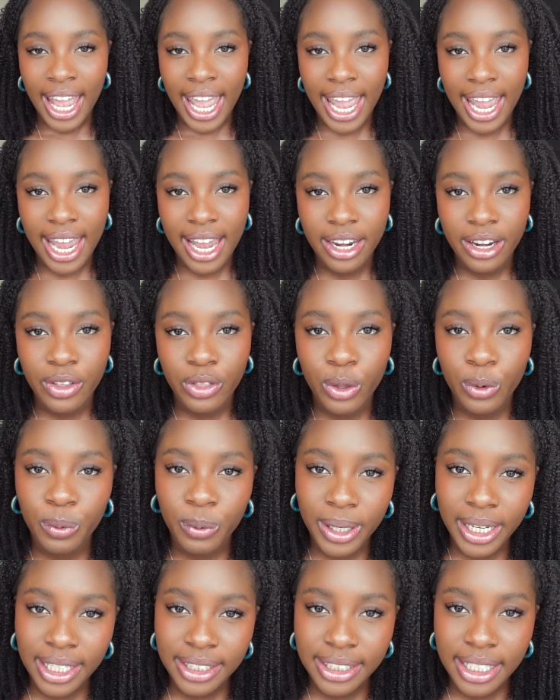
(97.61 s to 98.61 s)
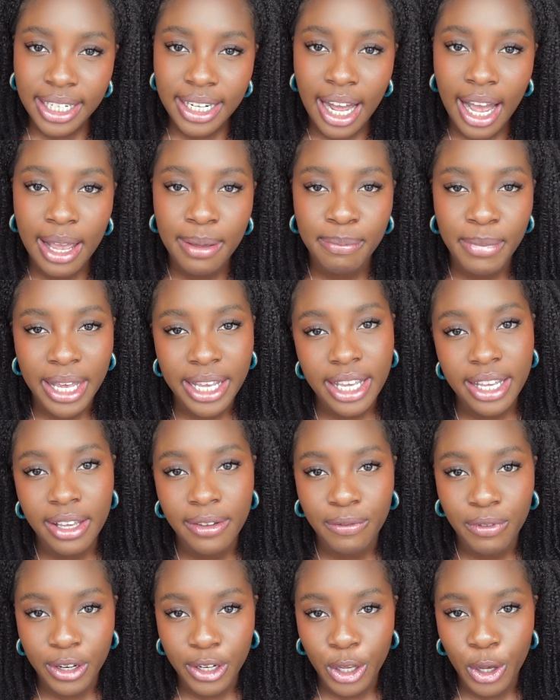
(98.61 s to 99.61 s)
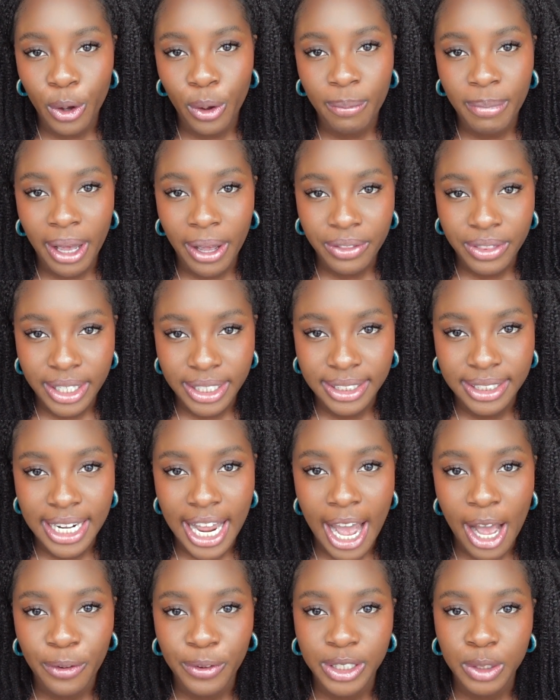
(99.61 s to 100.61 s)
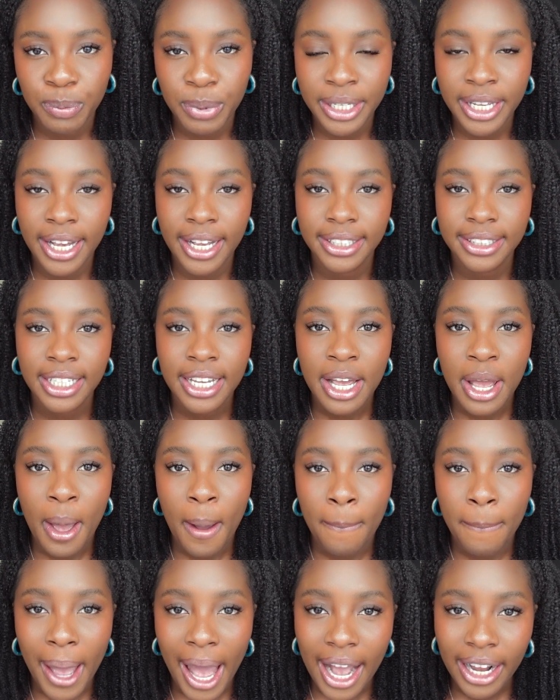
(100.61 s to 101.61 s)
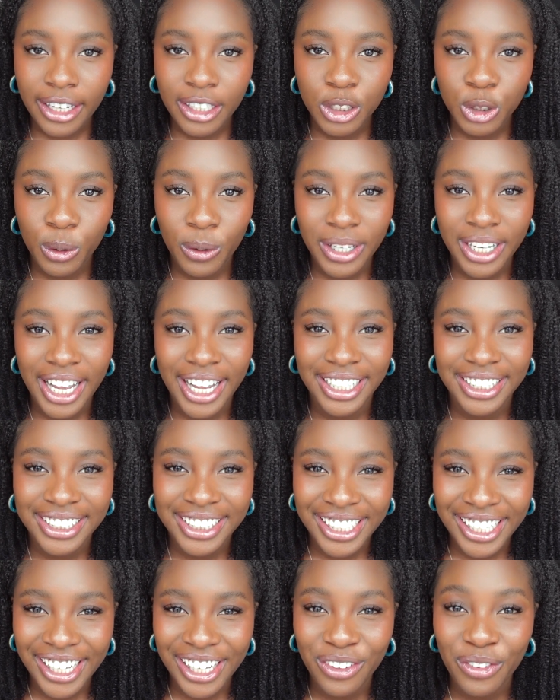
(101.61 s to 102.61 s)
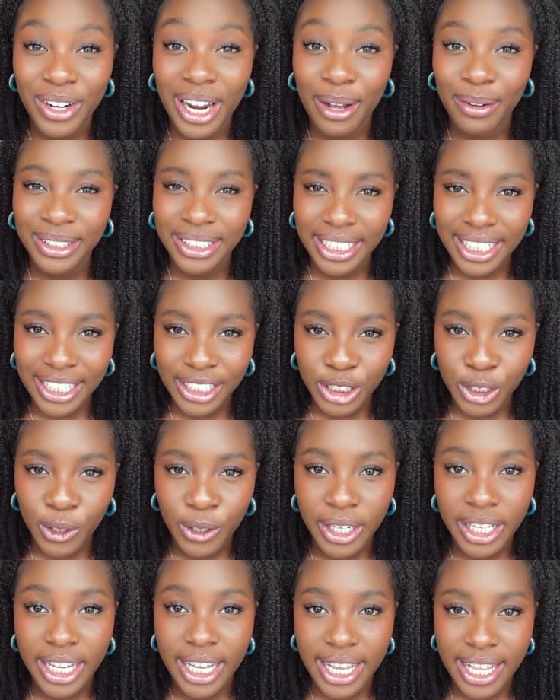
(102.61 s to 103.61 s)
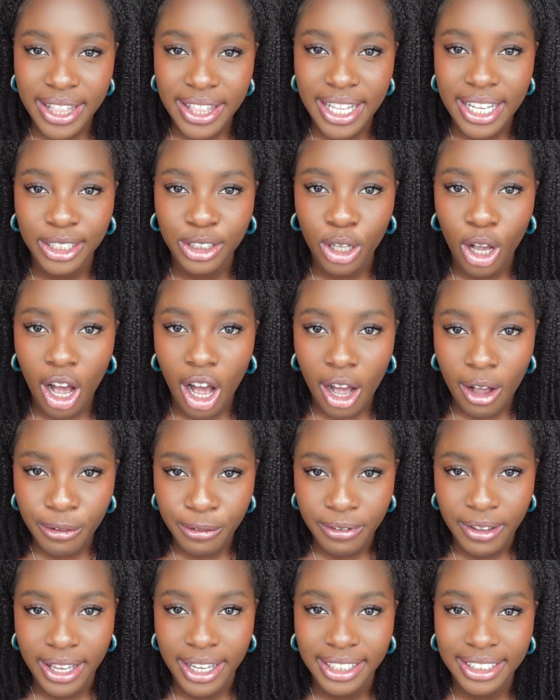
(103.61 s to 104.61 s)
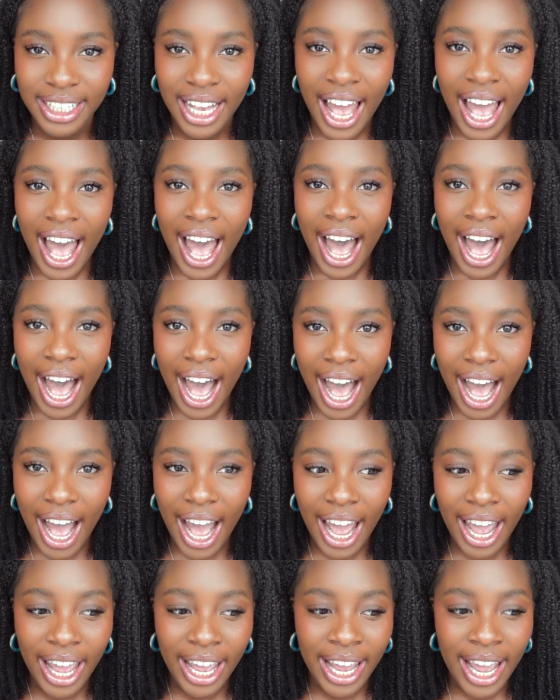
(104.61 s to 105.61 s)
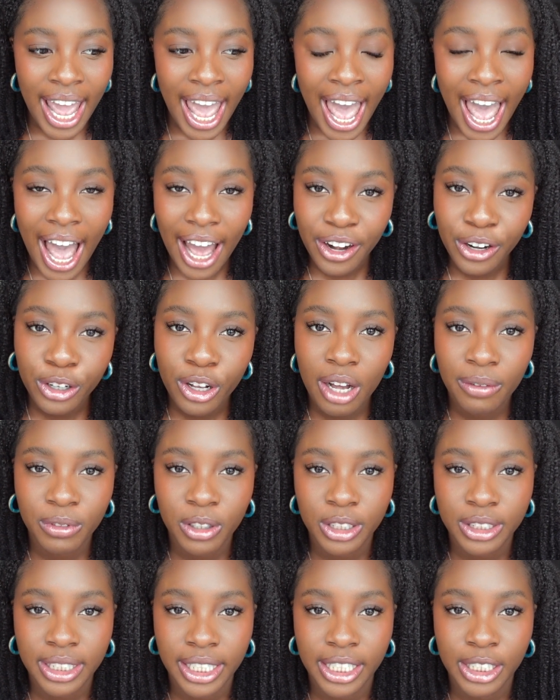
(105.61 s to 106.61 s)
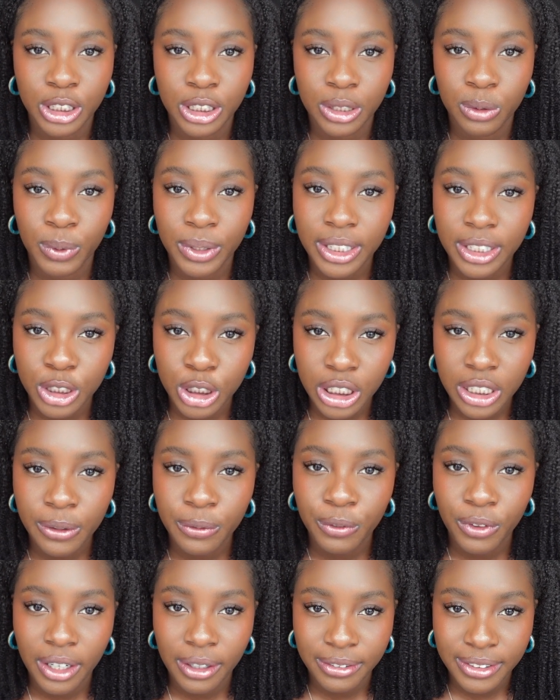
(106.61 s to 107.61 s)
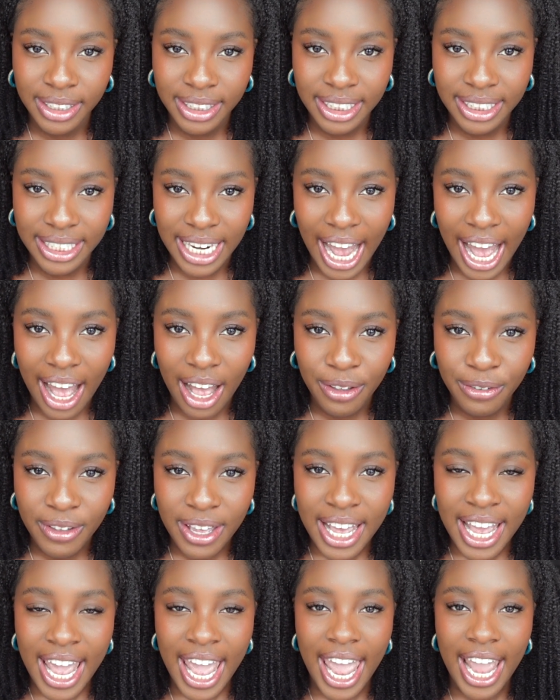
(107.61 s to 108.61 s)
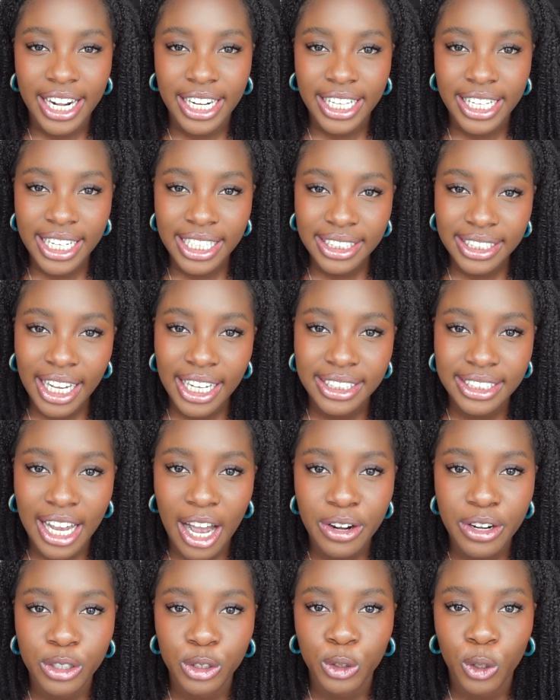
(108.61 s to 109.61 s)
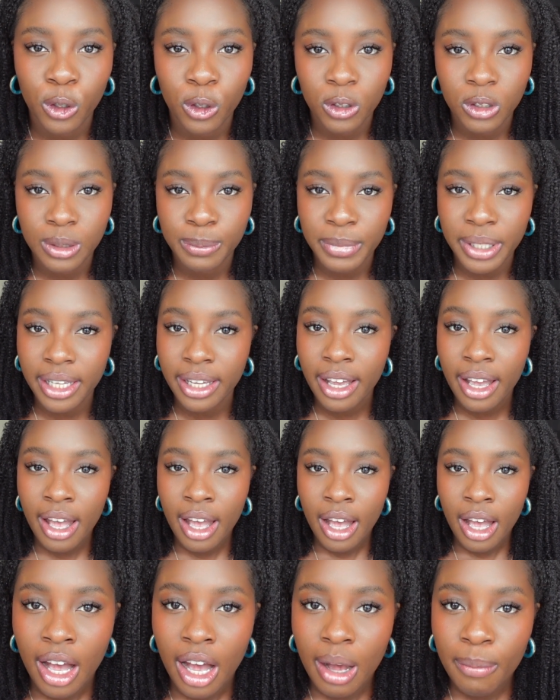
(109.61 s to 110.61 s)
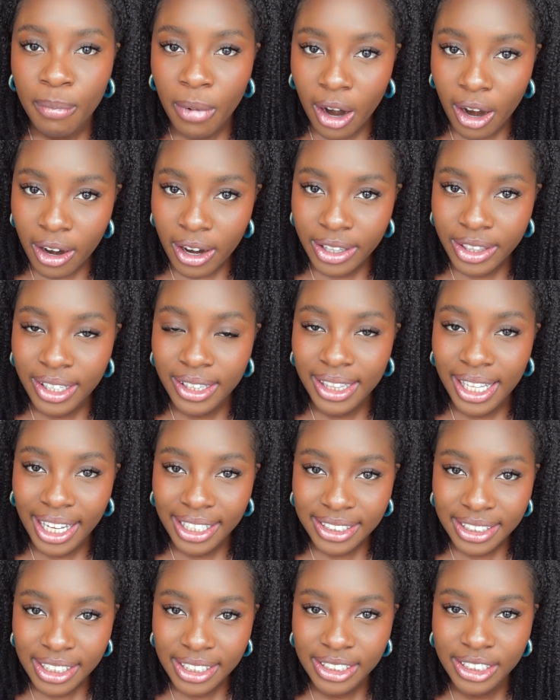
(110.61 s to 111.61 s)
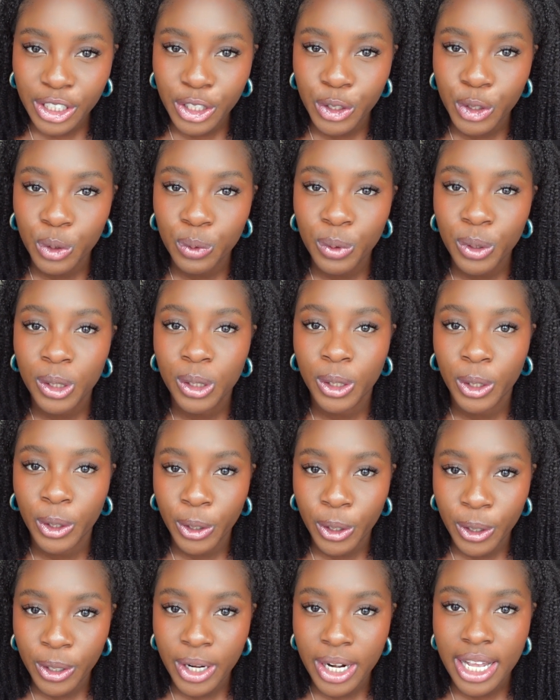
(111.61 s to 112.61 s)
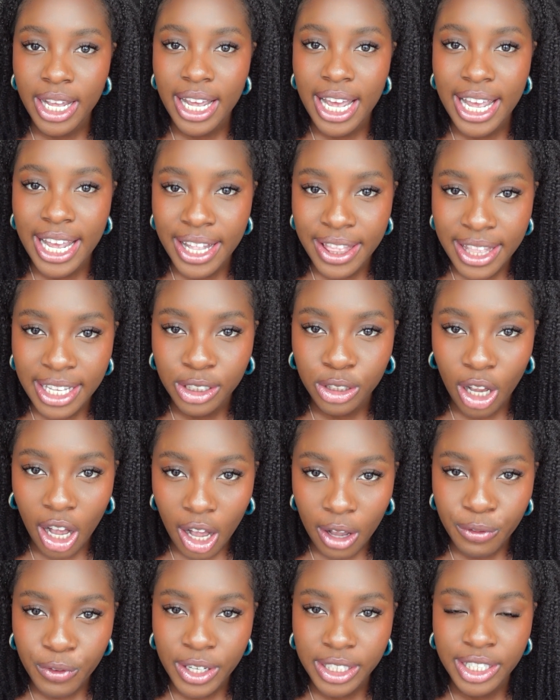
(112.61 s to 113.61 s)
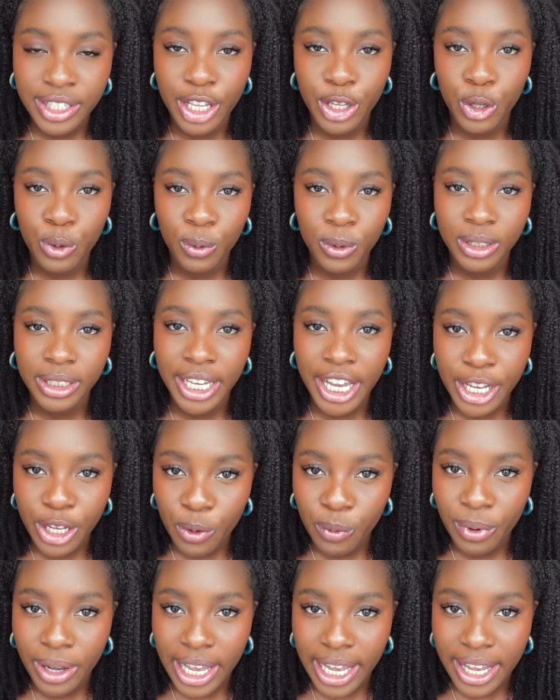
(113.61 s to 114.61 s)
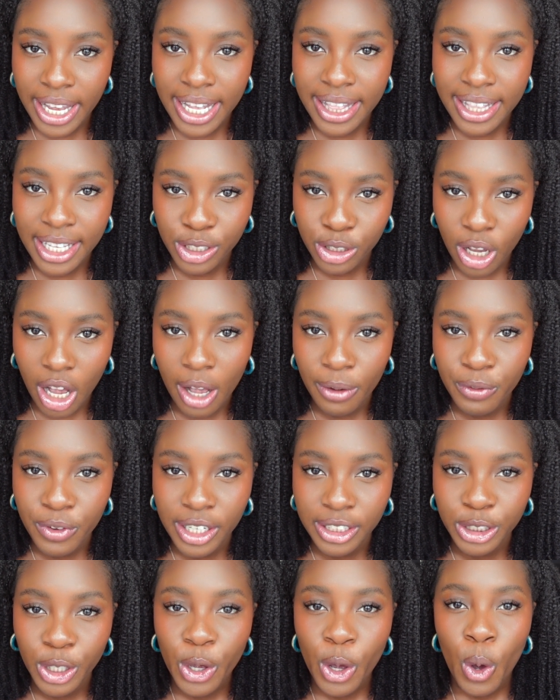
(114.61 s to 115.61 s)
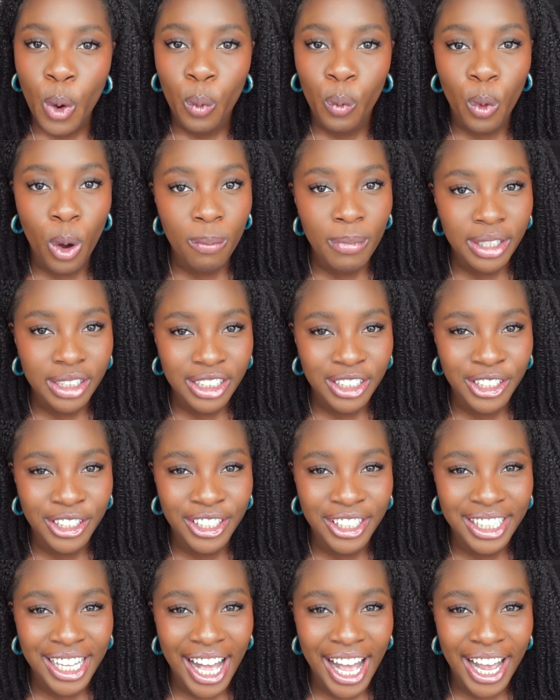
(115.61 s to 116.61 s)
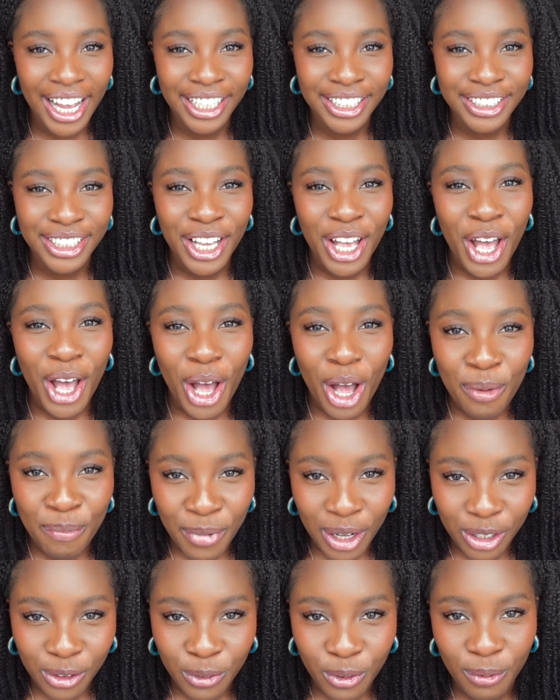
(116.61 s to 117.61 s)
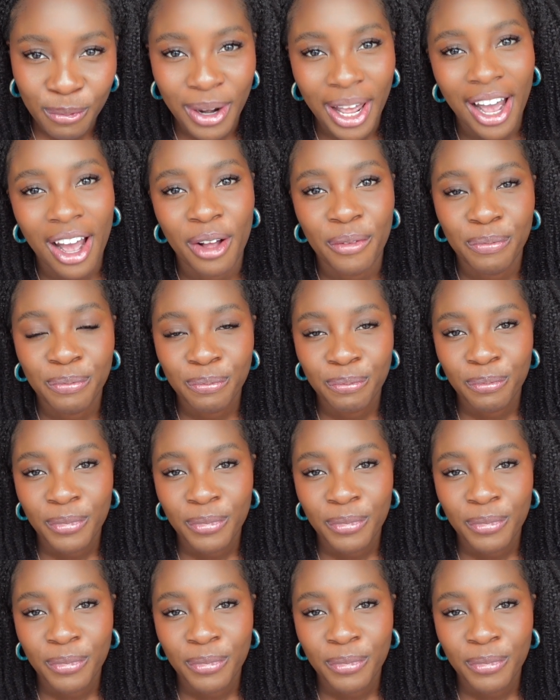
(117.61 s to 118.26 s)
And the reason I'm making a video about this now is because back in 2018, when I was interning in this office, I had a conversation with the chief of staff, and he sat down and told me, Amara, the lessons that you will learn in this office and that you will take away in this office won't materialize a month from now.